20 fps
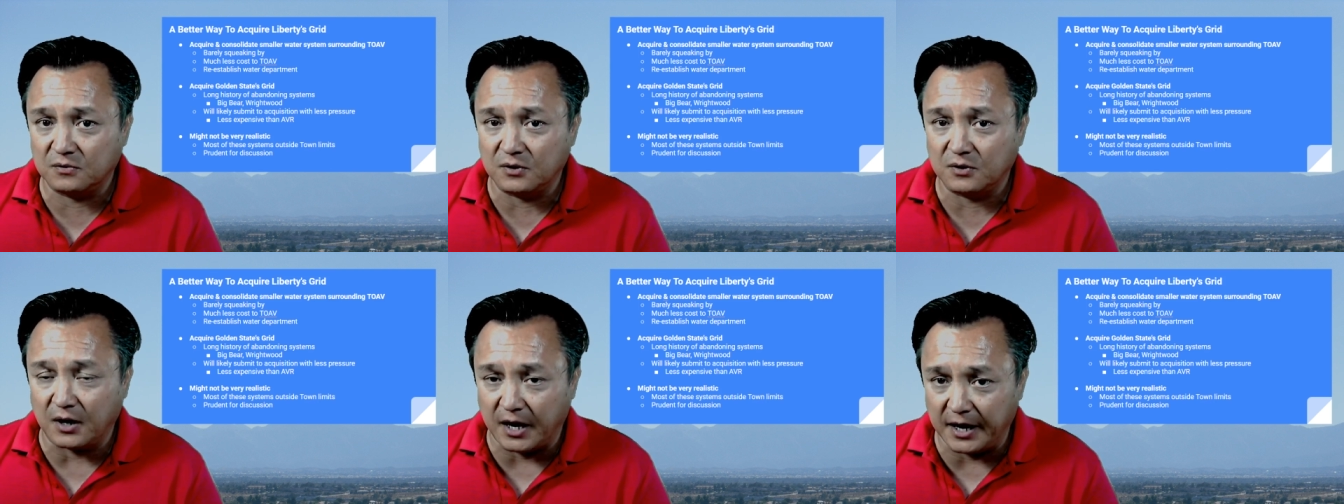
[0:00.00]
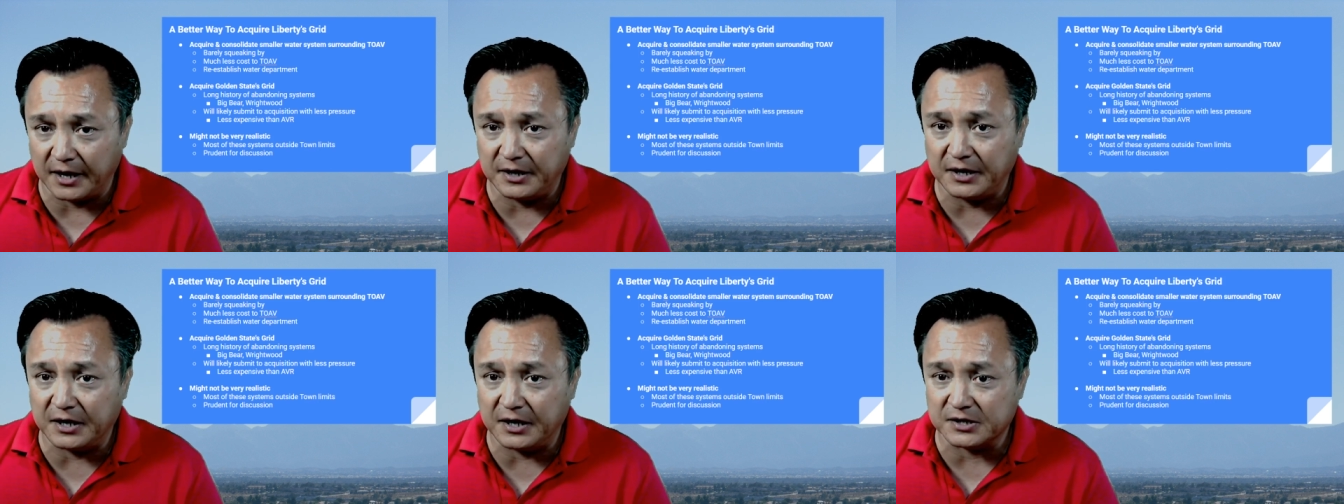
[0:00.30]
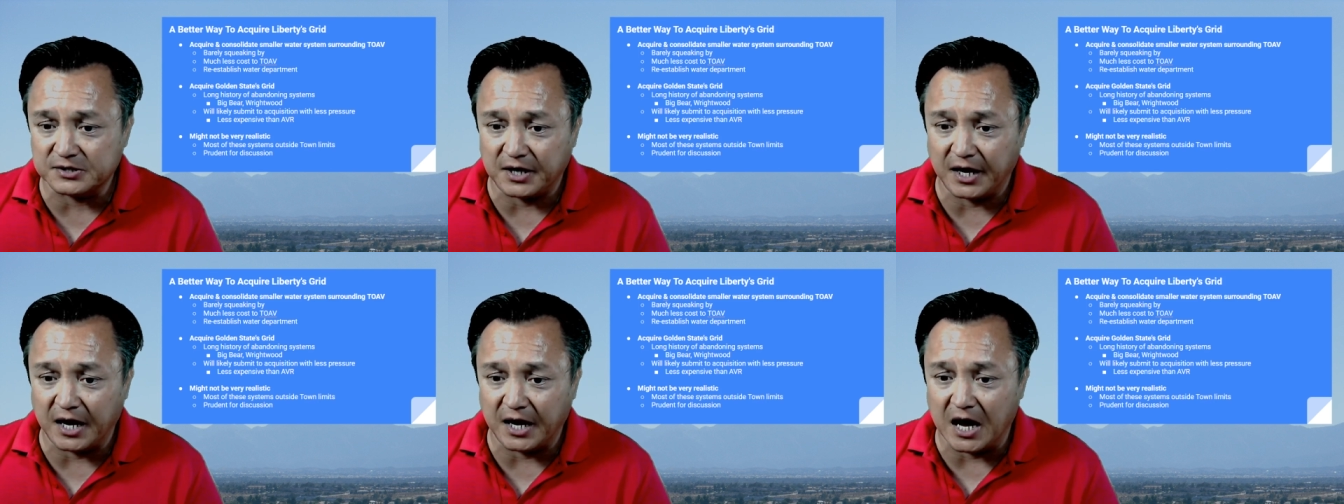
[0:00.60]
ideas
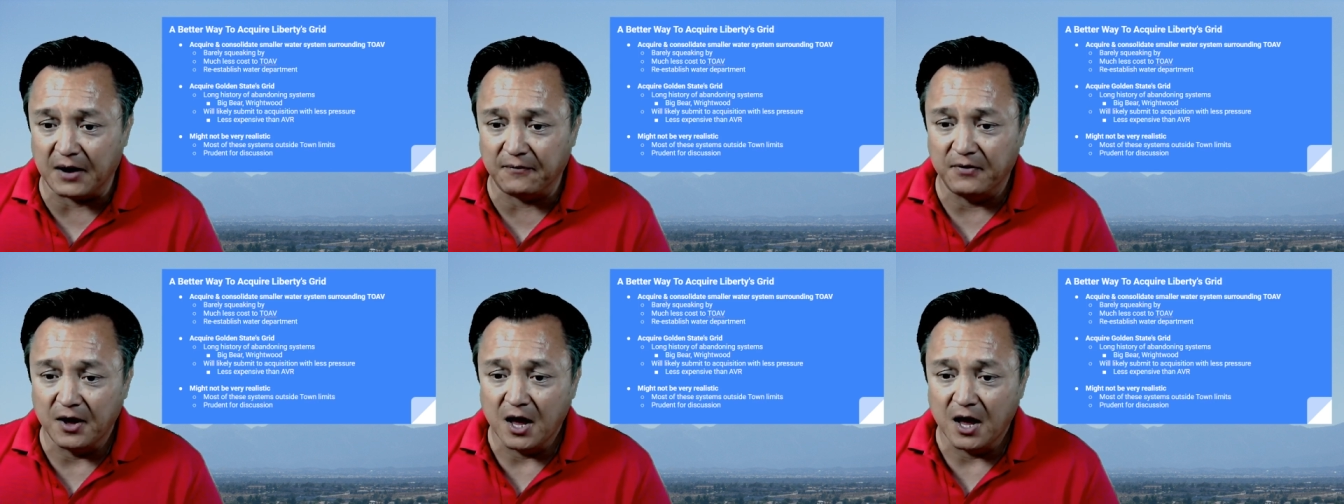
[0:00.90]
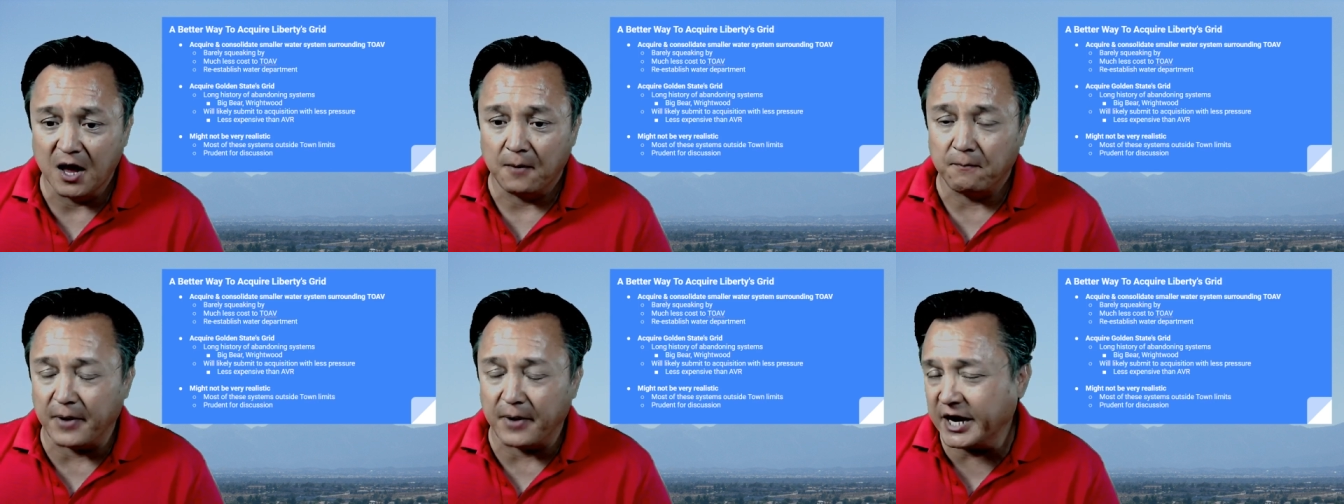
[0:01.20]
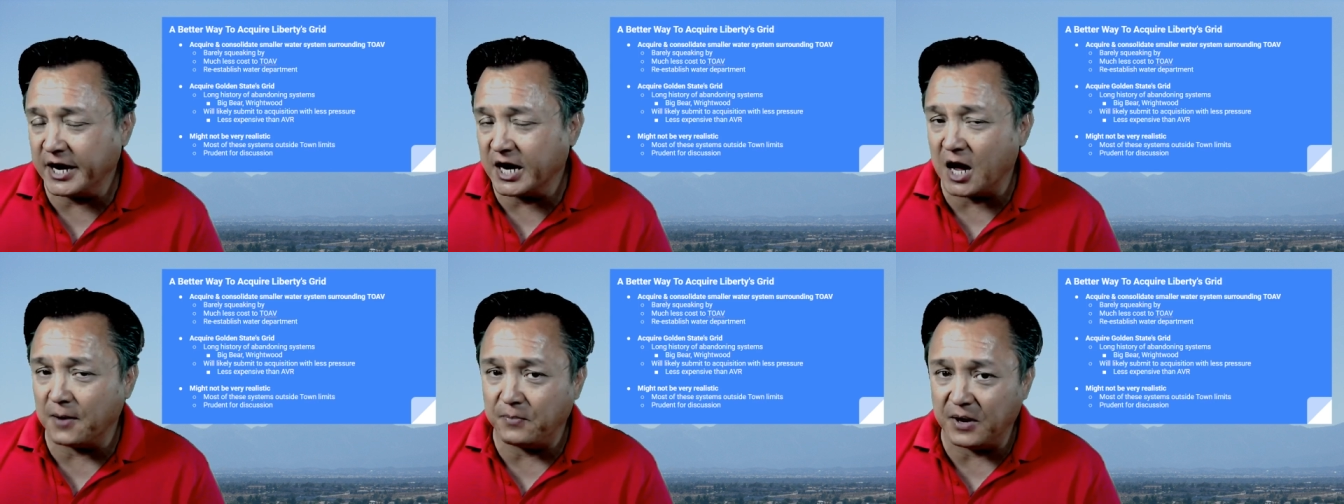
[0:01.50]
I have might
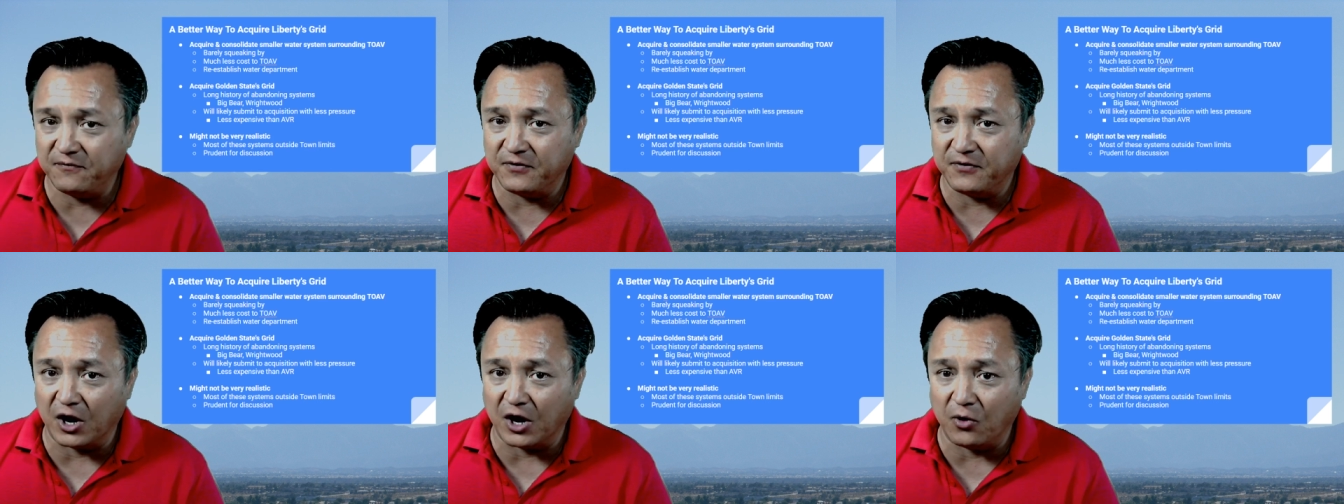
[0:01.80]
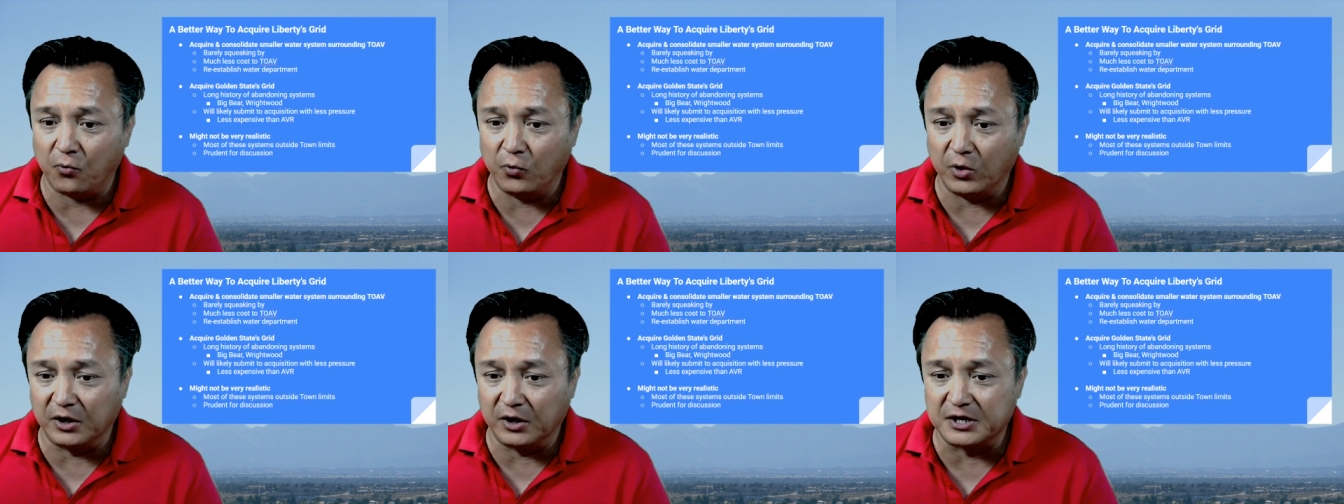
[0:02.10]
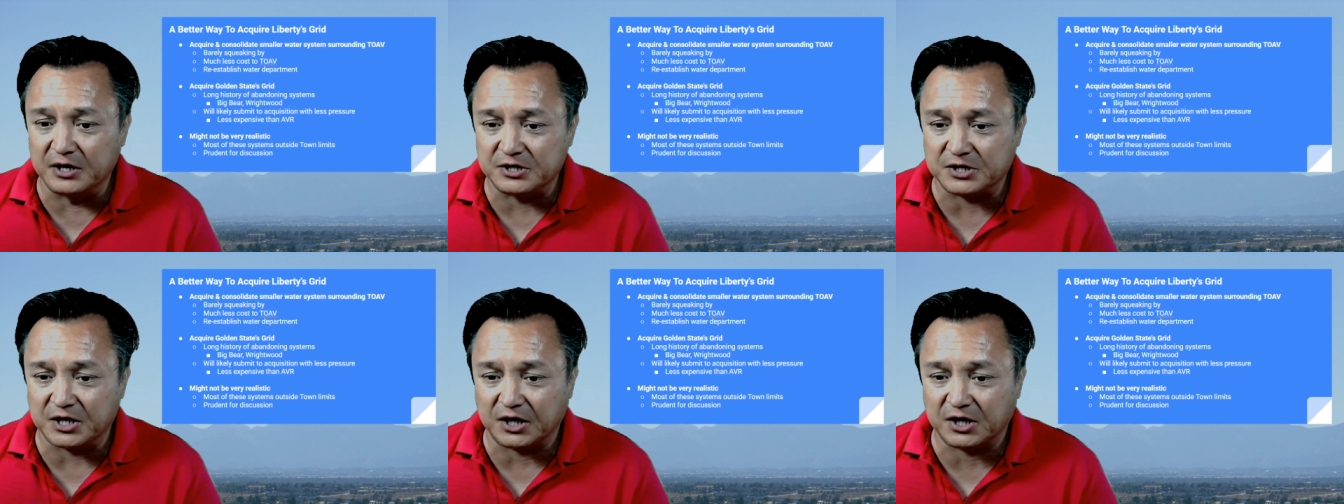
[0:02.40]
not be very
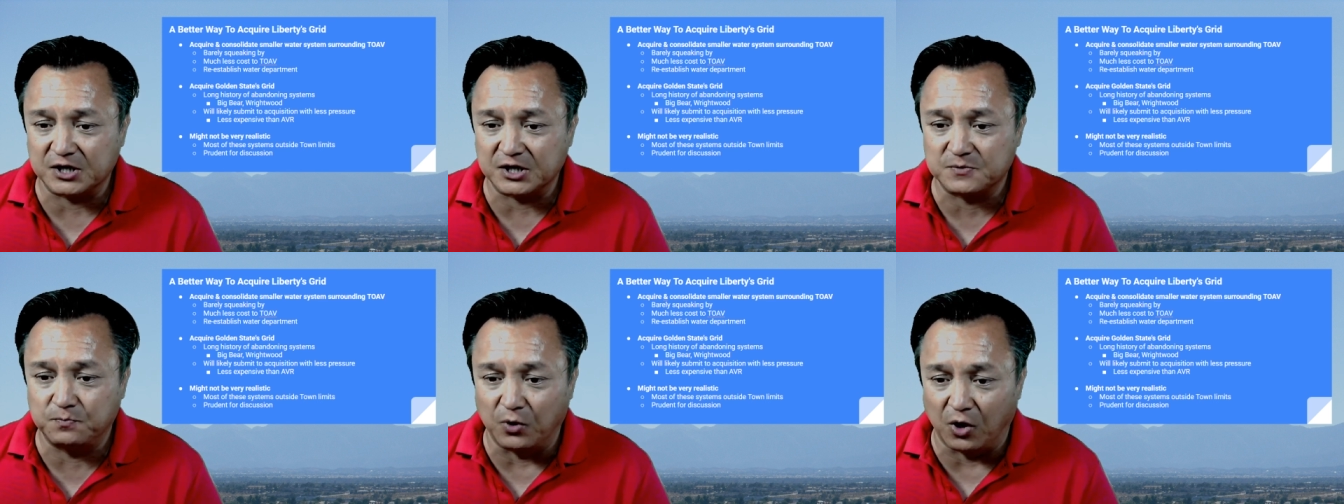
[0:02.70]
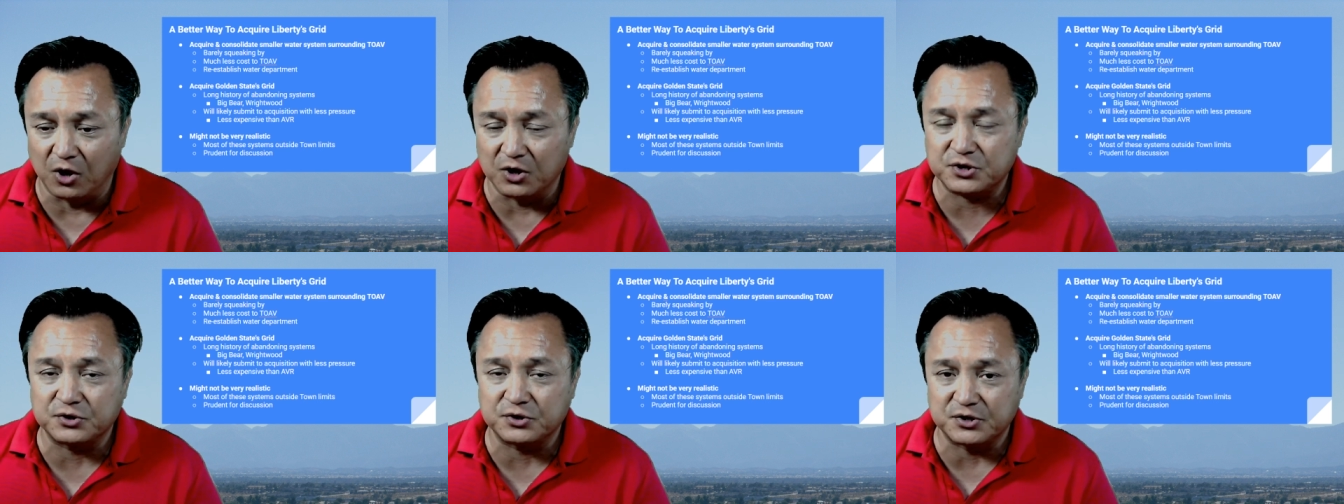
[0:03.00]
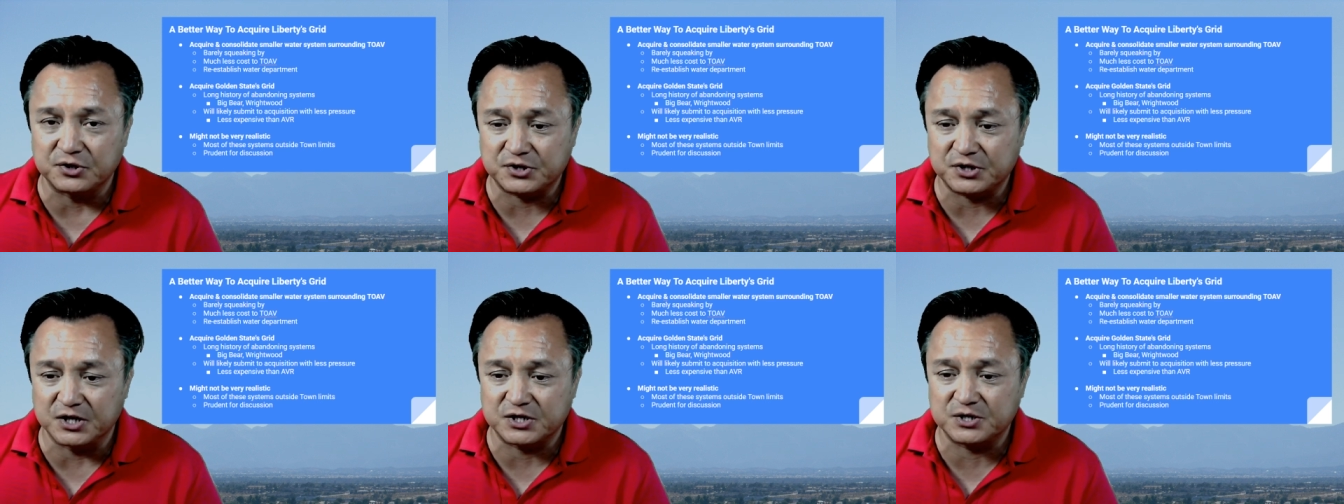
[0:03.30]
realistic because most of their
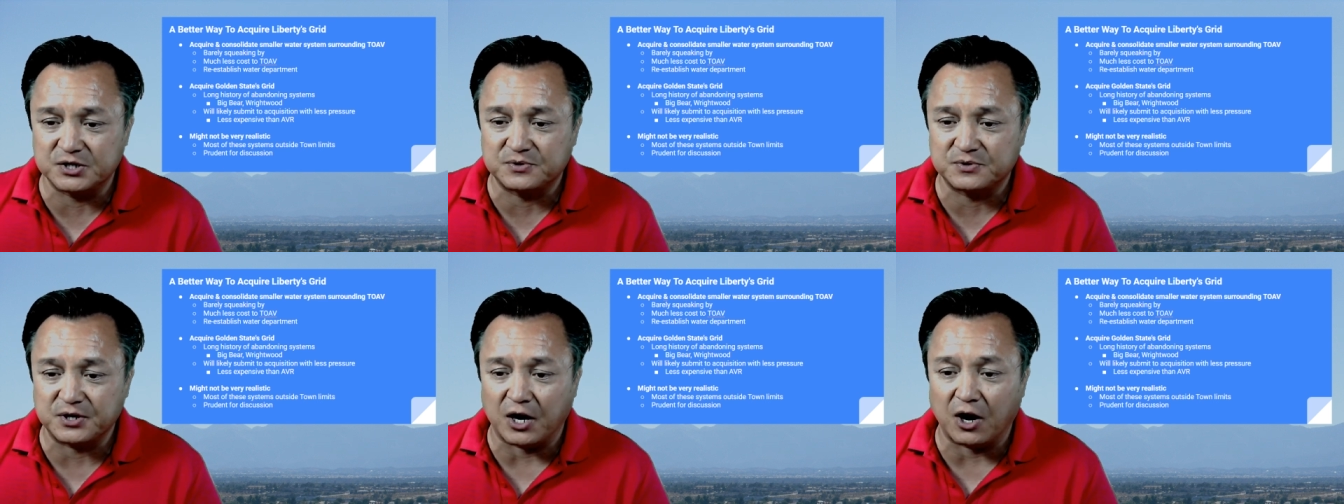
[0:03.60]
systems